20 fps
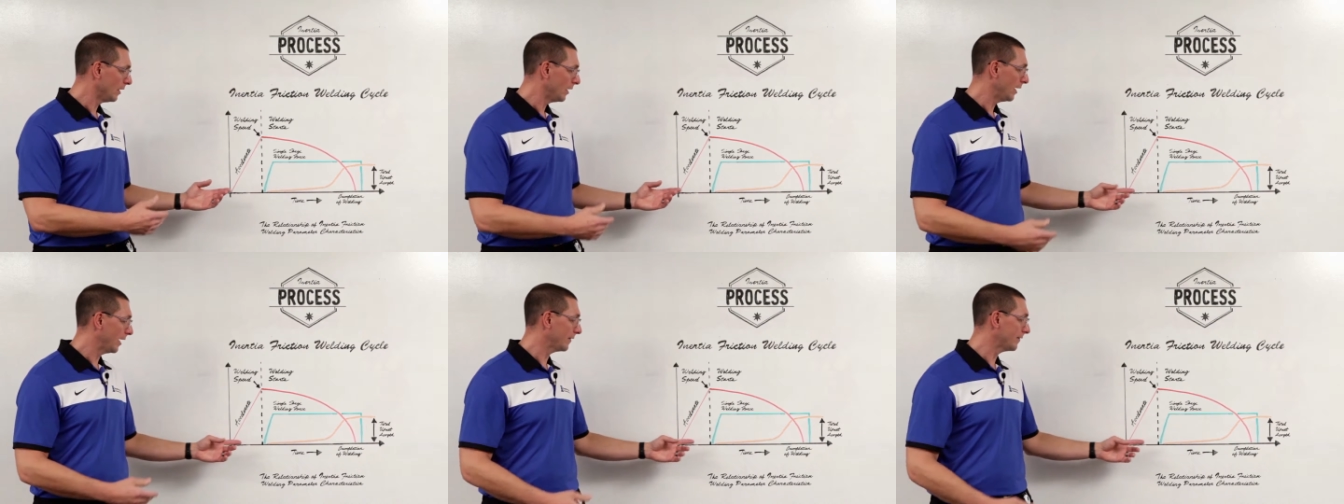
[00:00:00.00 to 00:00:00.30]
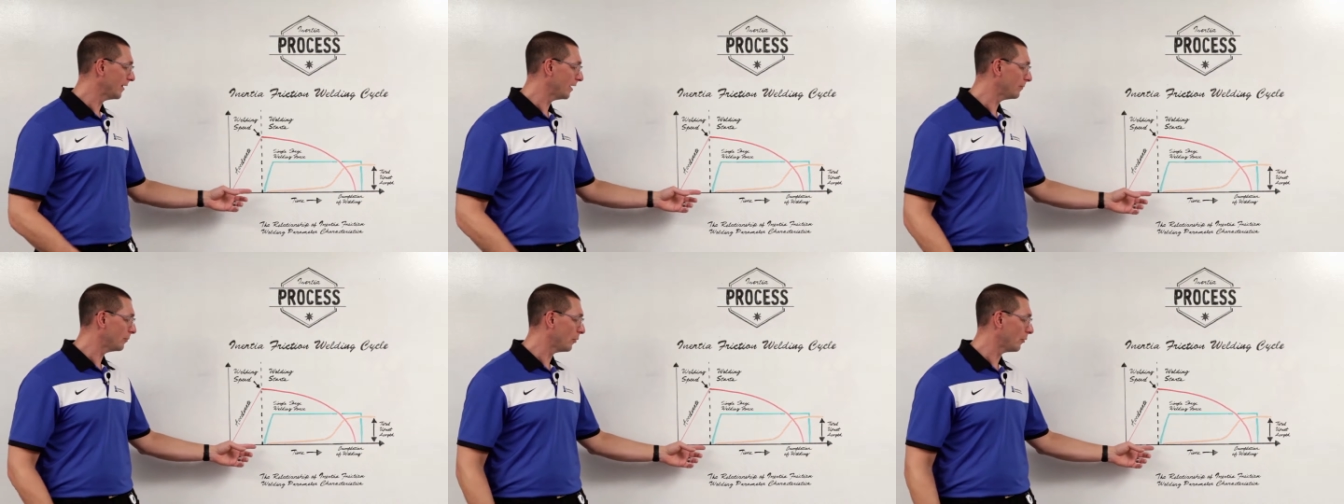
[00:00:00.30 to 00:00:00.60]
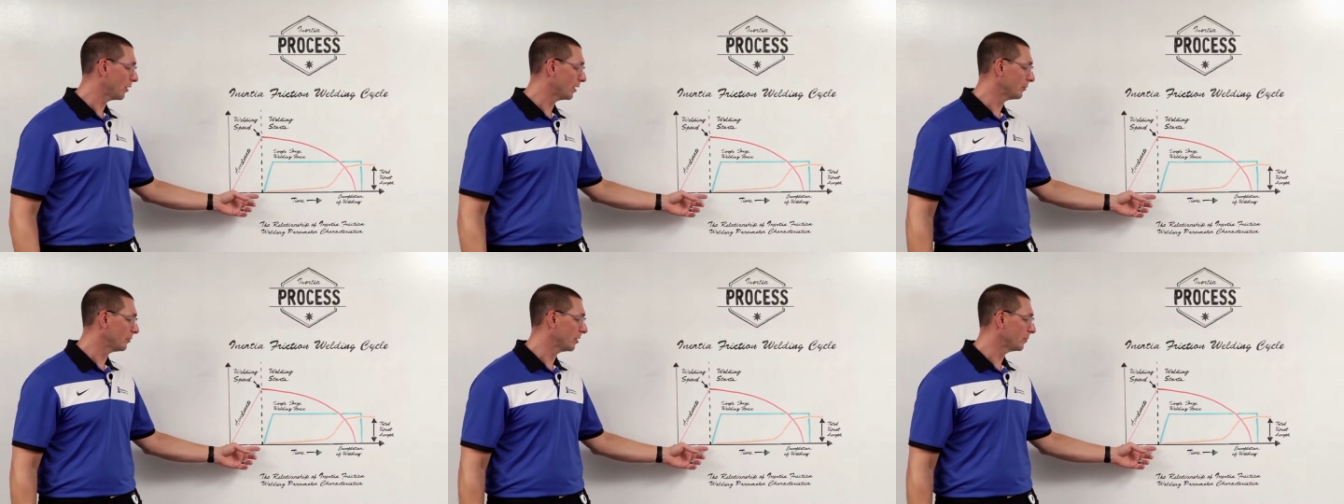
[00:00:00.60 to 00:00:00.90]
At that
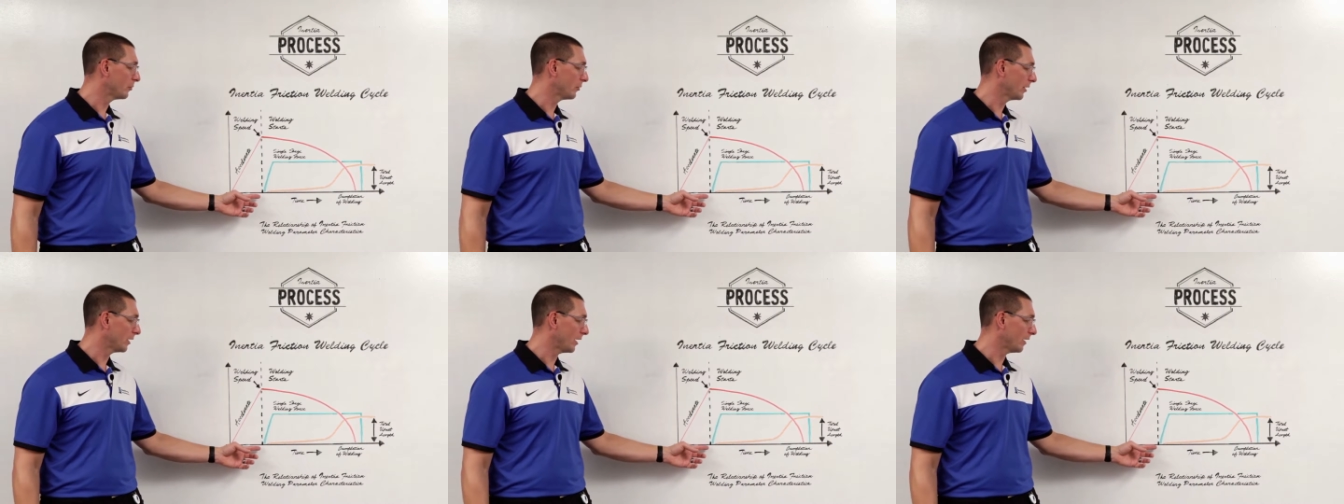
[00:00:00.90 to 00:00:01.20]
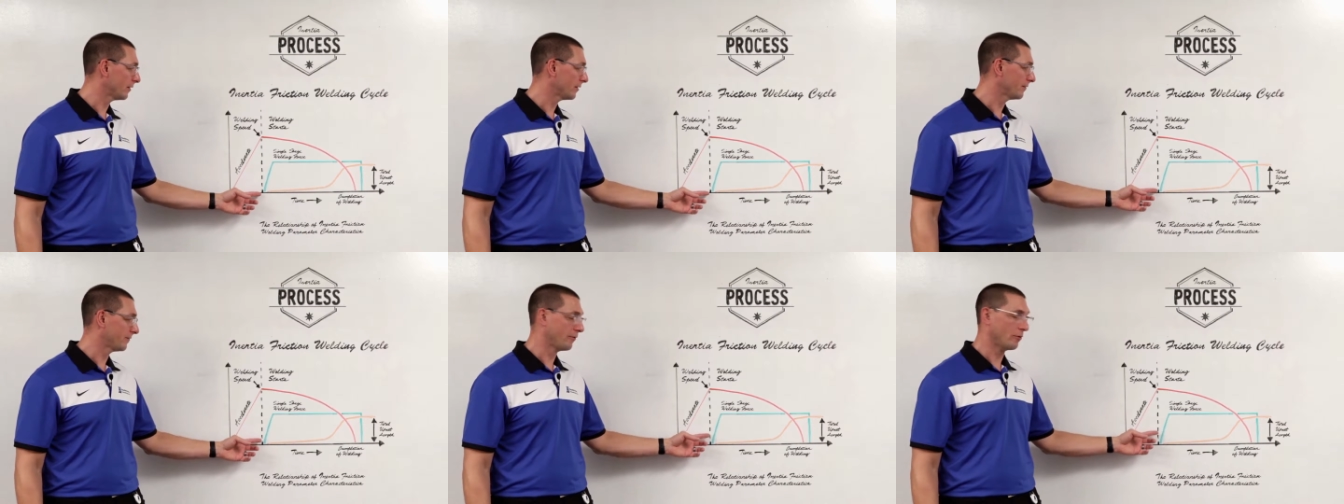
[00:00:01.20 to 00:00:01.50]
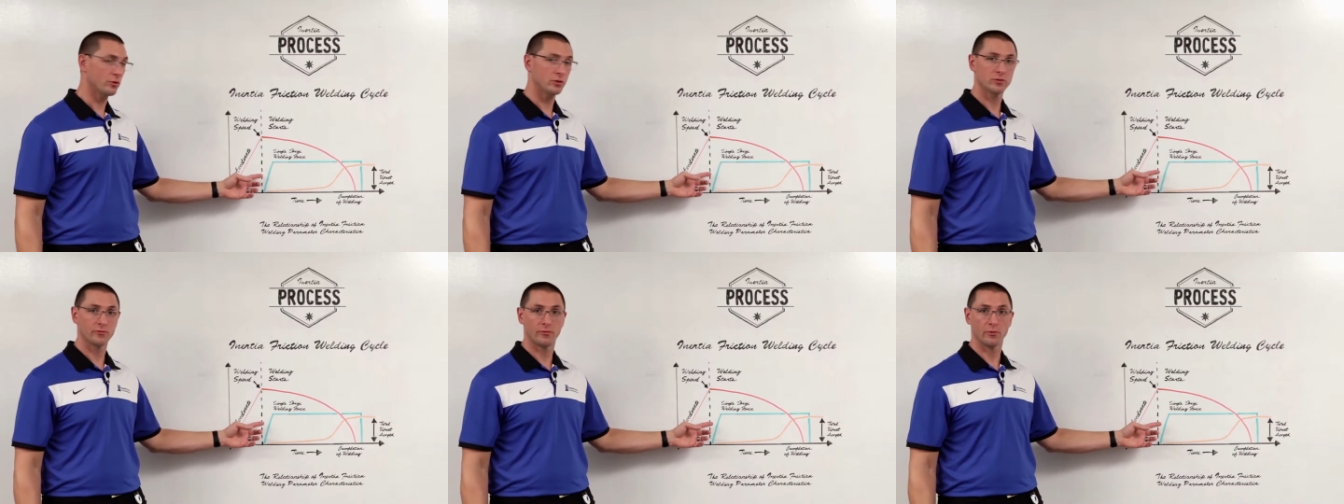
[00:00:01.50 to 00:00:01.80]
point, we bring on the
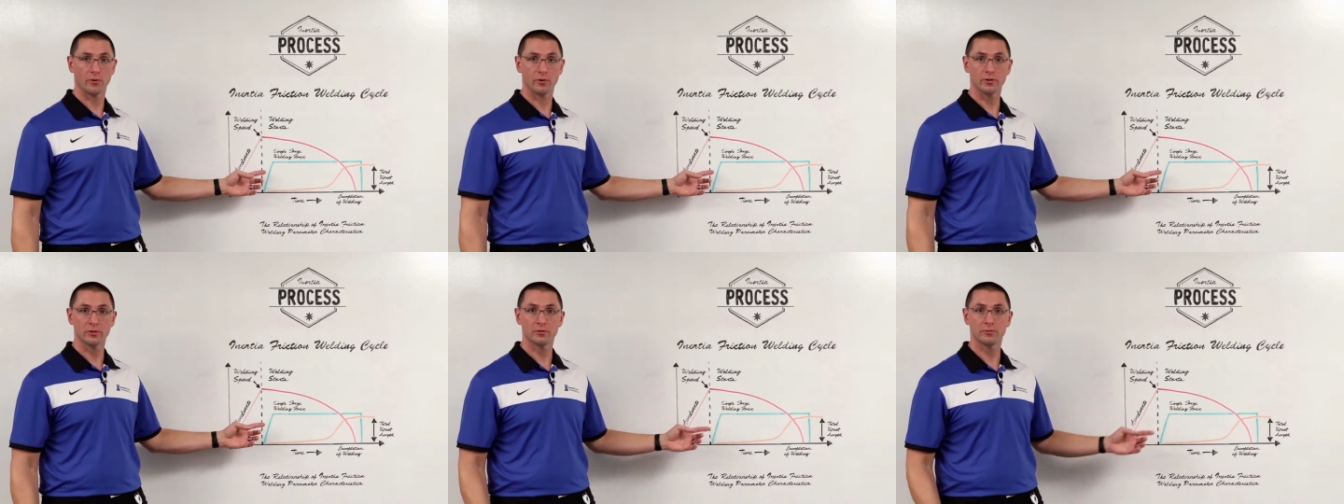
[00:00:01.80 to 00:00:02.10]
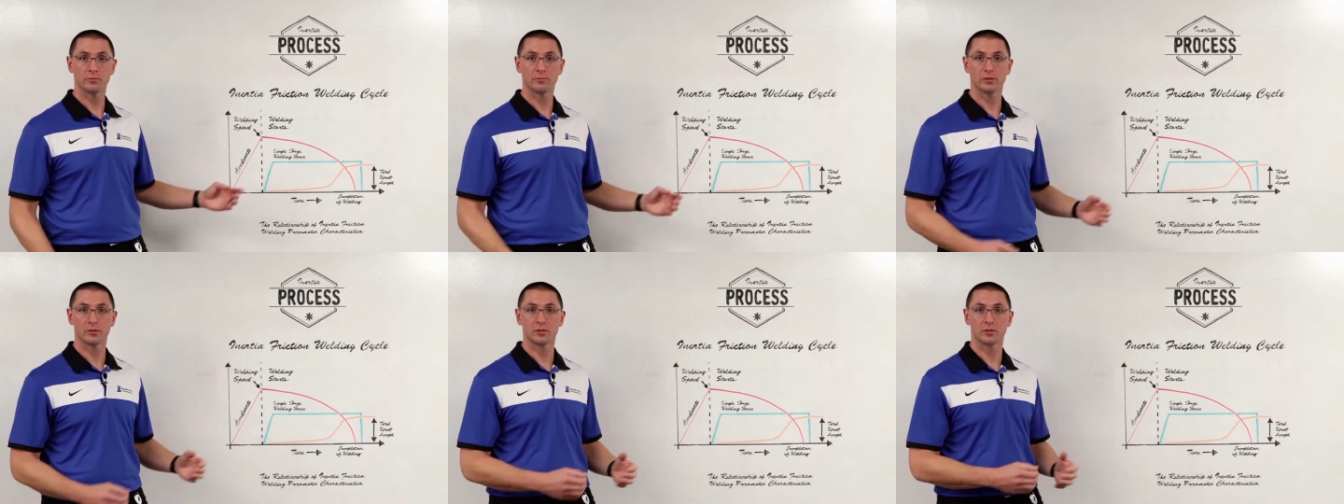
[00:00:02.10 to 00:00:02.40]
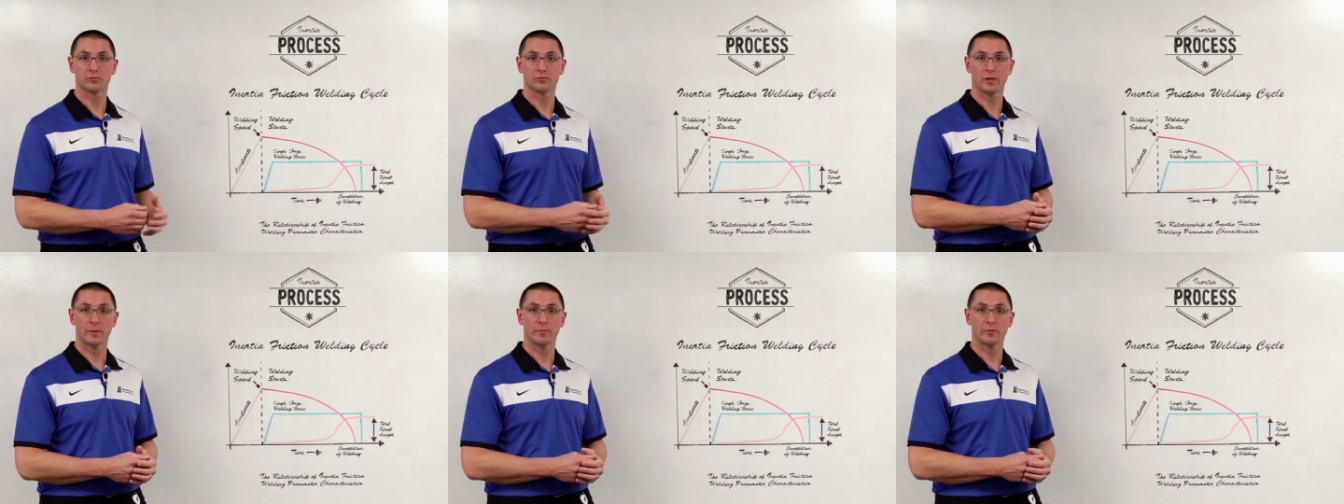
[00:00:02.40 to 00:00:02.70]
forge force, which
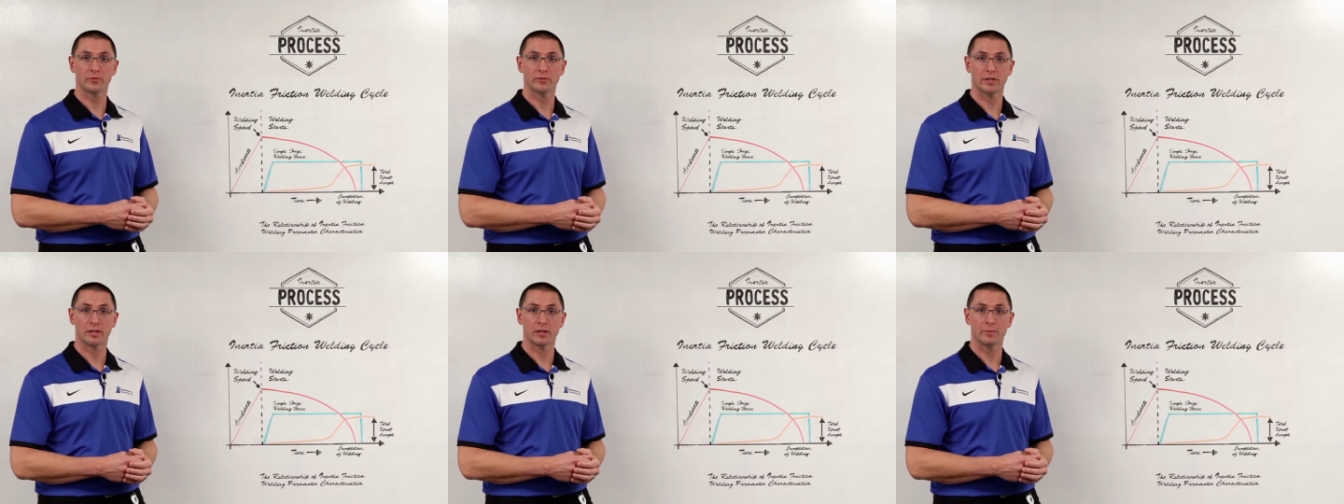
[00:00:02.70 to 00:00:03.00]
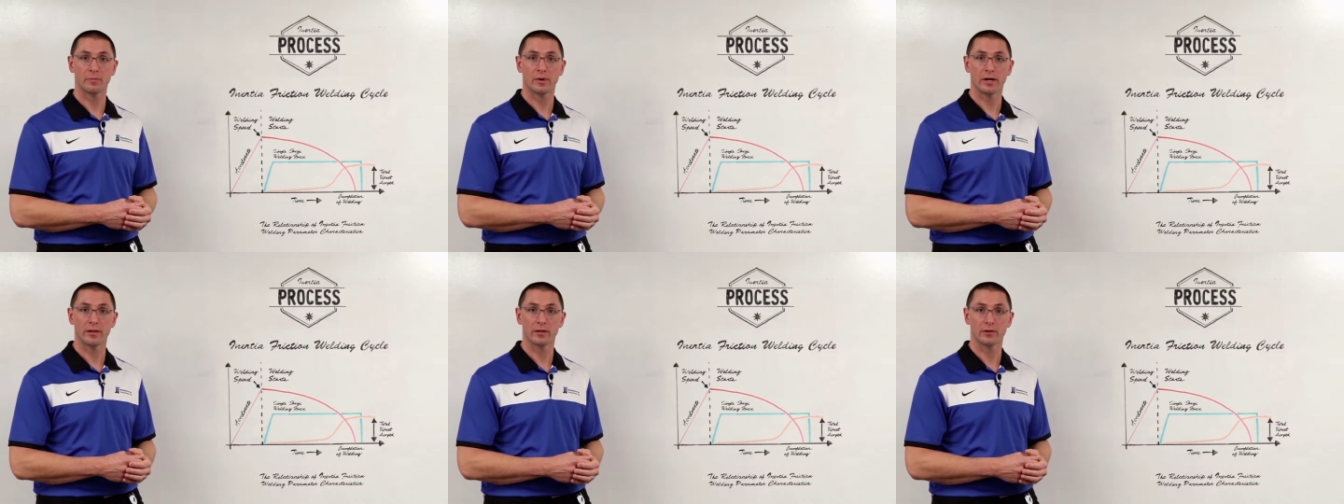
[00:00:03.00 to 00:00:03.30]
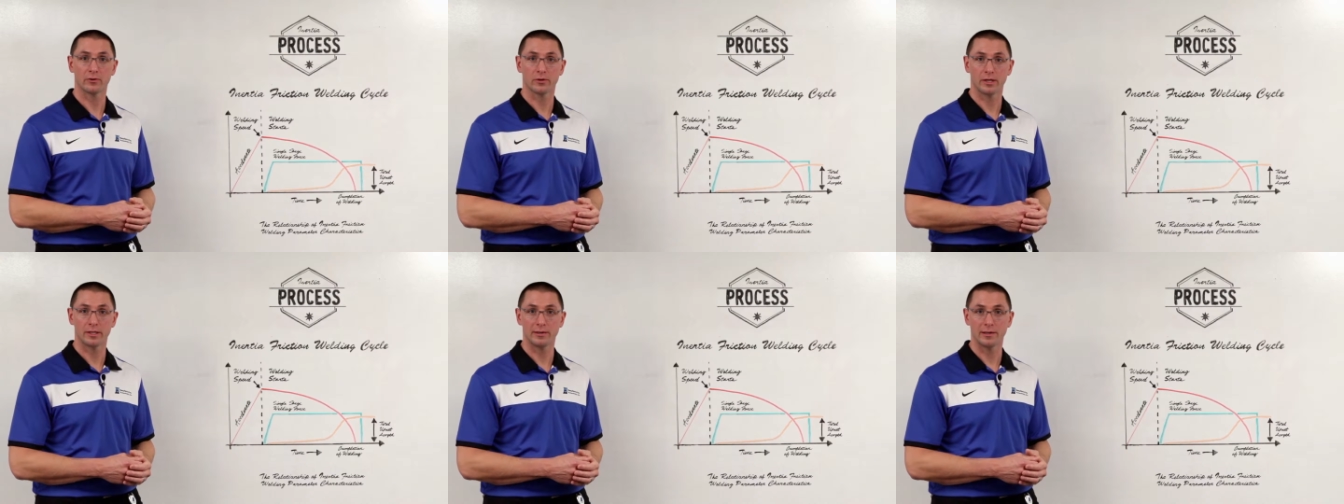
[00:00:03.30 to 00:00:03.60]
is represented by the
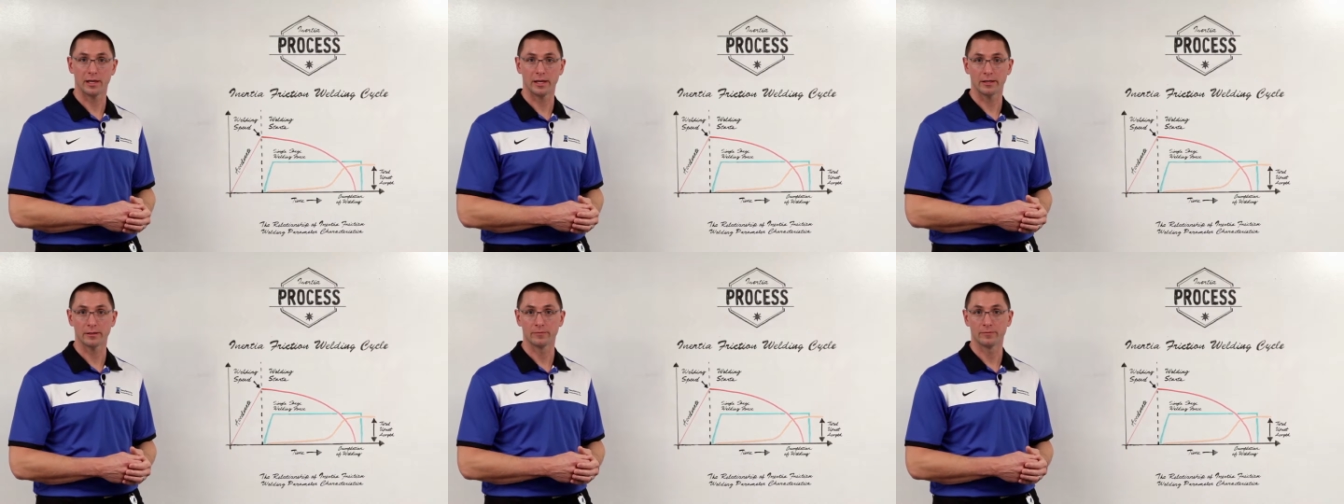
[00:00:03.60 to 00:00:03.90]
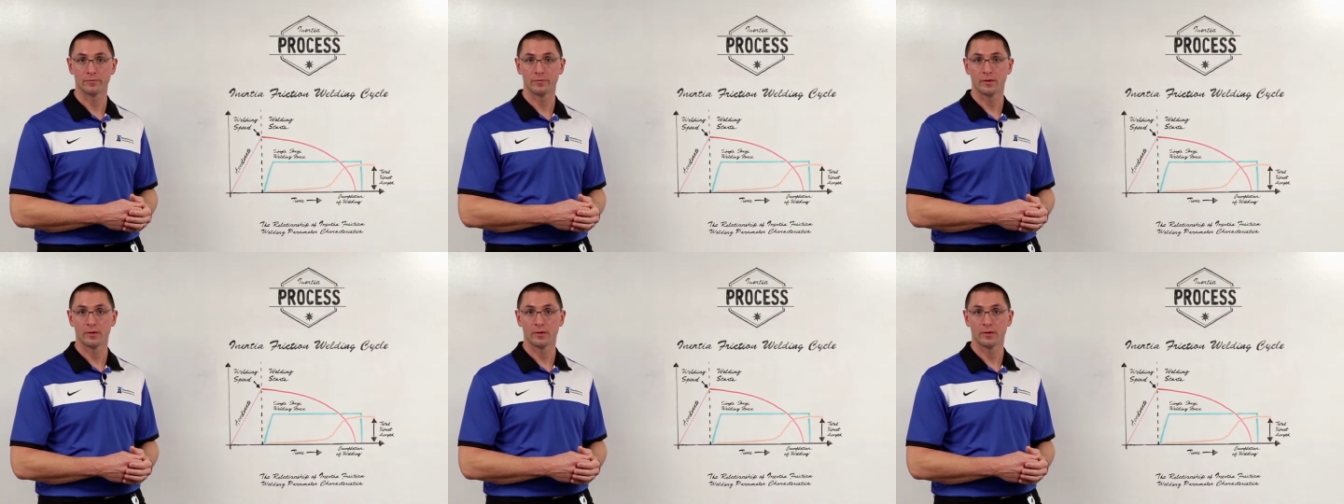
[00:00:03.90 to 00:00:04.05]
green line.